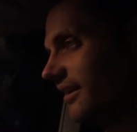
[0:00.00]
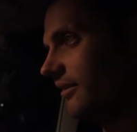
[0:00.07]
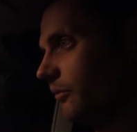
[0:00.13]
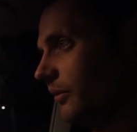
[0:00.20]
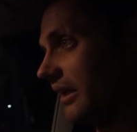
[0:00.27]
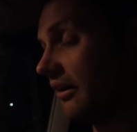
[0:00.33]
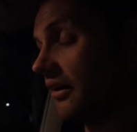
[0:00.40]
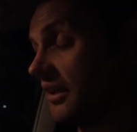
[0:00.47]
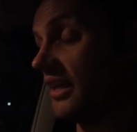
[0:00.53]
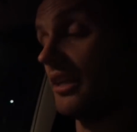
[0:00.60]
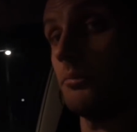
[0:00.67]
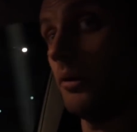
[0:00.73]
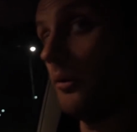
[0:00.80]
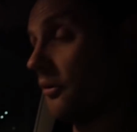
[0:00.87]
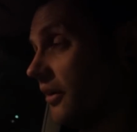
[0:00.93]
We gotta get
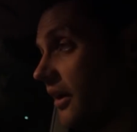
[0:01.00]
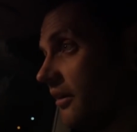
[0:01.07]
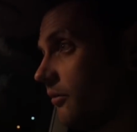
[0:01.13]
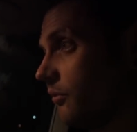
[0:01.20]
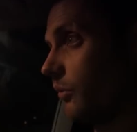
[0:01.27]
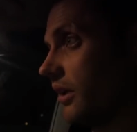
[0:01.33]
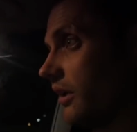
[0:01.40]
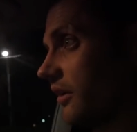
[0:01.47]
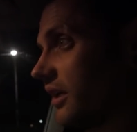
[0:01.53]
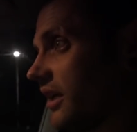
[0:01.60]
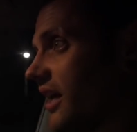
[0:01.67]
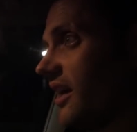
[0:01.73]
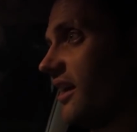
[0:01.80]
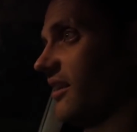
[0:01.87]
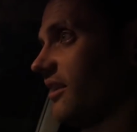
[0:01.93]
the motor in, we gotta
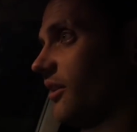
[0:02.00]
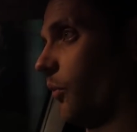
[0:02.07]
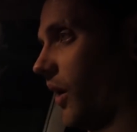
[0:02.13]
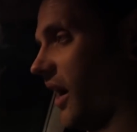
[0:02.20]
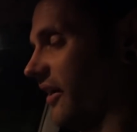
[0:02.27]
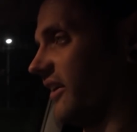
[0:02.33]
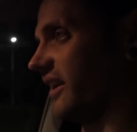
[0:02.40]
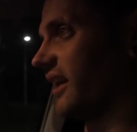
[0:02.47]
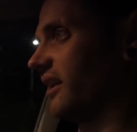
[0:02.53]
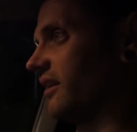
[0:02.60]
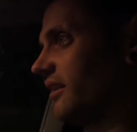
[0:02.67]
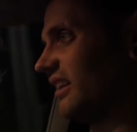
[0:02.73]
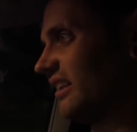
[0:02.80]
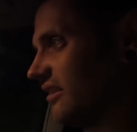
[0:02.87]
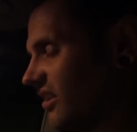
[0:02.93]
get the wiring
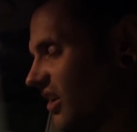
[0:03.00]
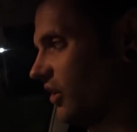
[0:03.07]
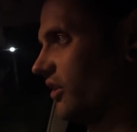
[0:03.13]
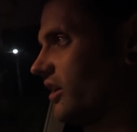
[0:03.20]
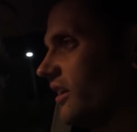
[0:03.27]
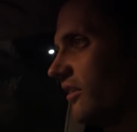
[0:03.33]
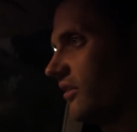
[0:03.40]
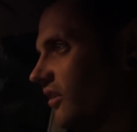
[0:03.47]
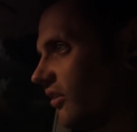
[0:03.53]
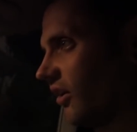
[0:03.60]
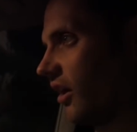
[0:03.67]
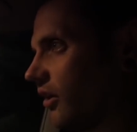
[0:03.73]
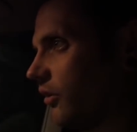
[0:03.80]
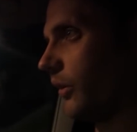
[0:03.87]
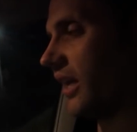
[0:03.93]
in, the interior needs to
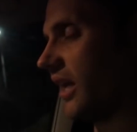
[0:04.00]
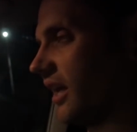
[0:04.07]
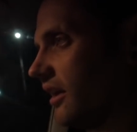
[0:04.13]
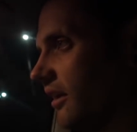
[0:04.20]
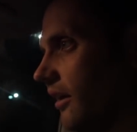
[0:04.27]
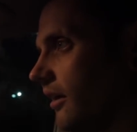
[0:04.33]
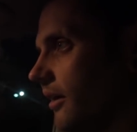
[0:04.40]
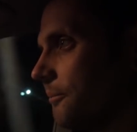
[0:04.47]
start going in.